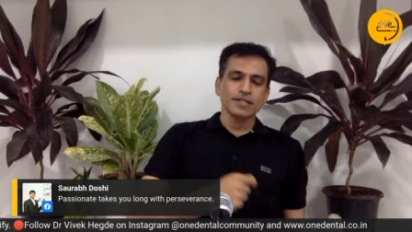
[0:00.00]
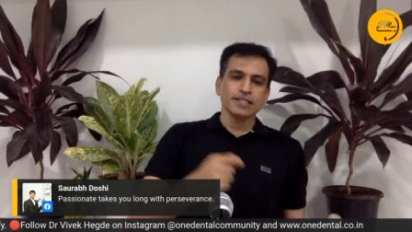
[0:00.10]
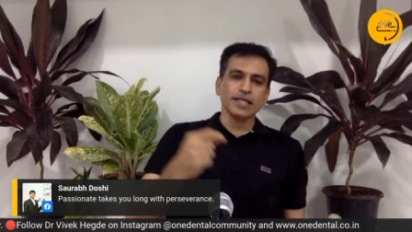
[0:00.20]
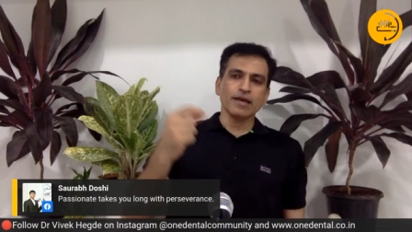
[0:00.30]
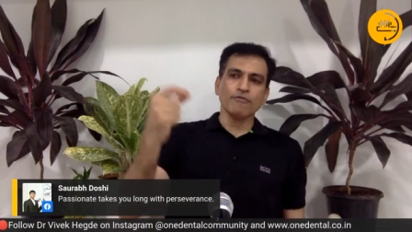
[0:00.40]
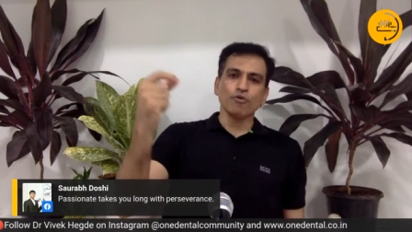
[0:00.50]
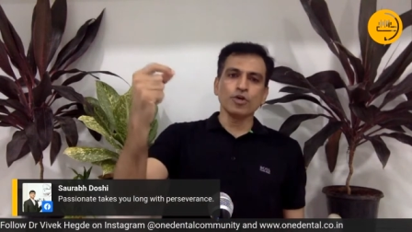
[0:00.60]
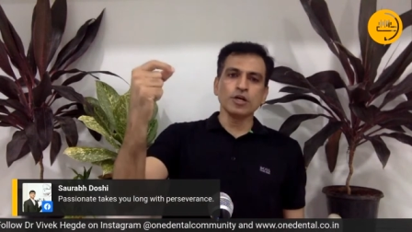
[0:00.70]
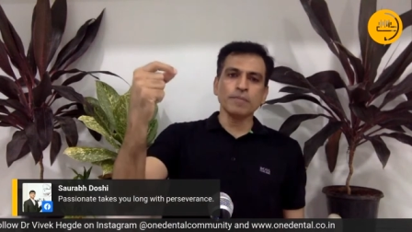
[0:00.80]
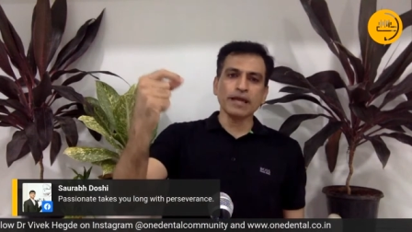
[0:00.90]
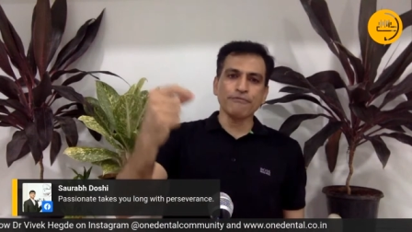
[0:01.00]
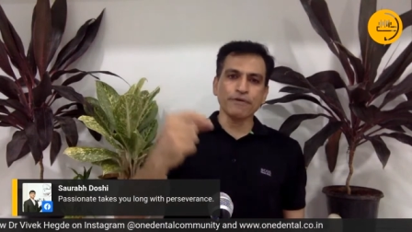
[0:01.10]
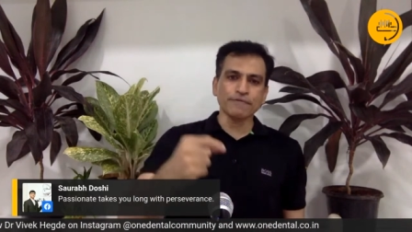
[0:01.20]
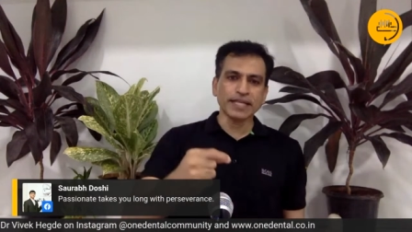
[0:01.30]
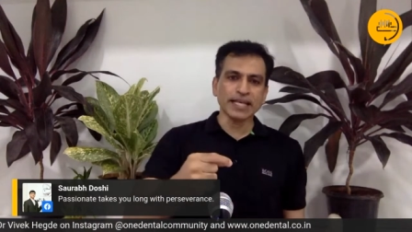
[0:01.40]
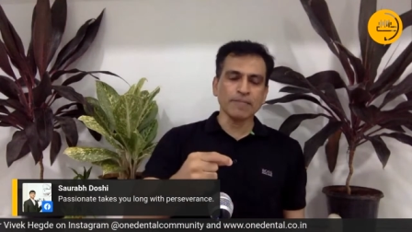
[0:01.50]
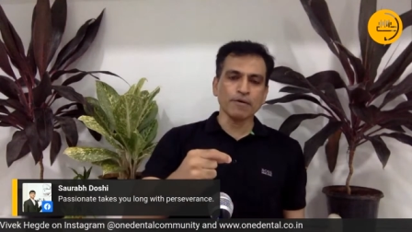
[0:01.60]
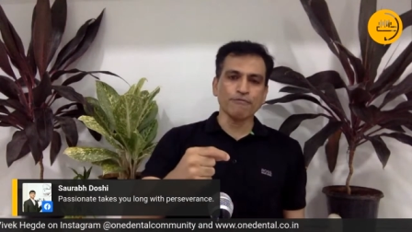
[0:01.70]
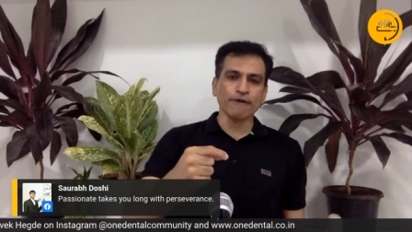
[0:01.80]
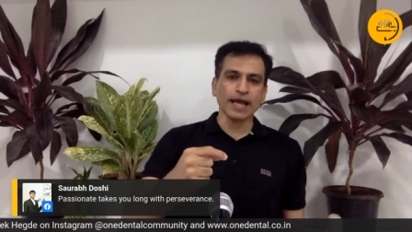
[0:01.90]
There wouldn't be a 15 number
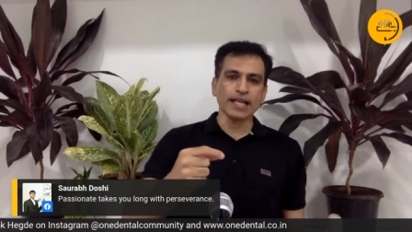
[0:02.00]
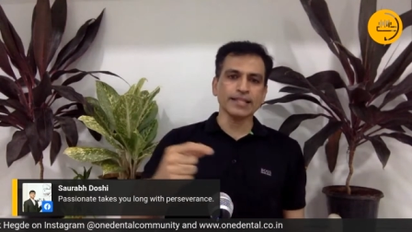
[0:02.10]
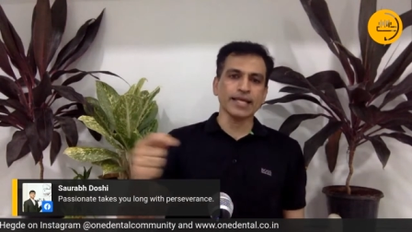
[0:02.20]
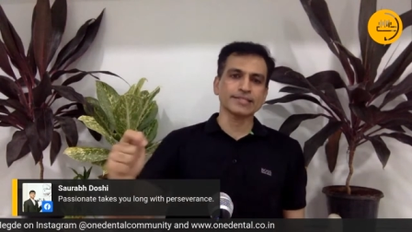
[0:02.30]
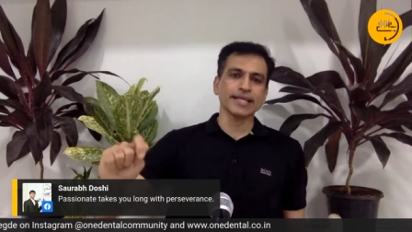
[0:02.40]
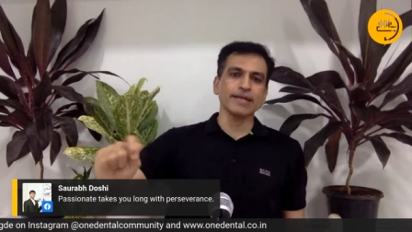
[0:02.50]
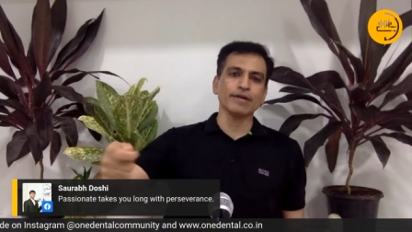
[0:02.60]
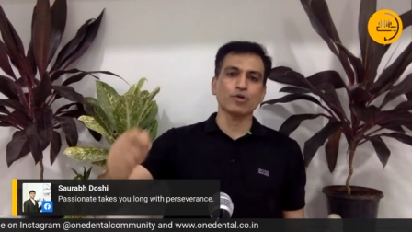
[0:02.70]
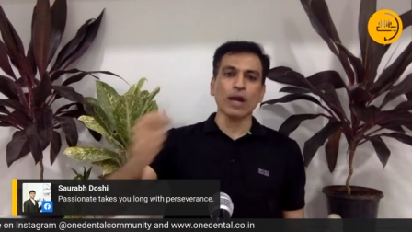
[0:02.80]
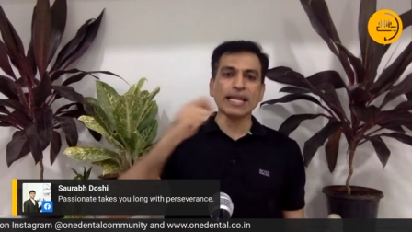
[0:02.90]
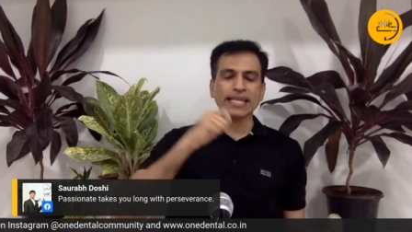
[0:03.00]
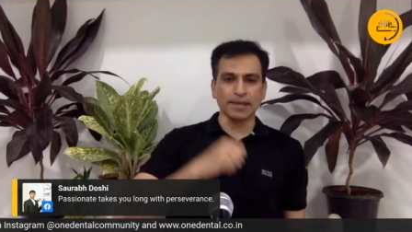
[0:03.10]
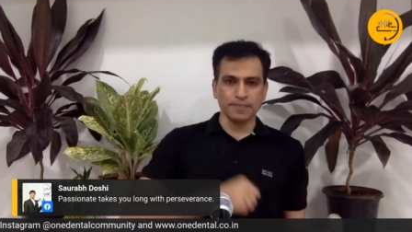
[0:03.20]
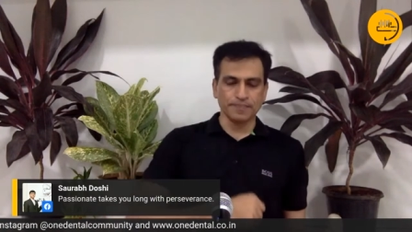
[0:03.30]
file and then straight away 20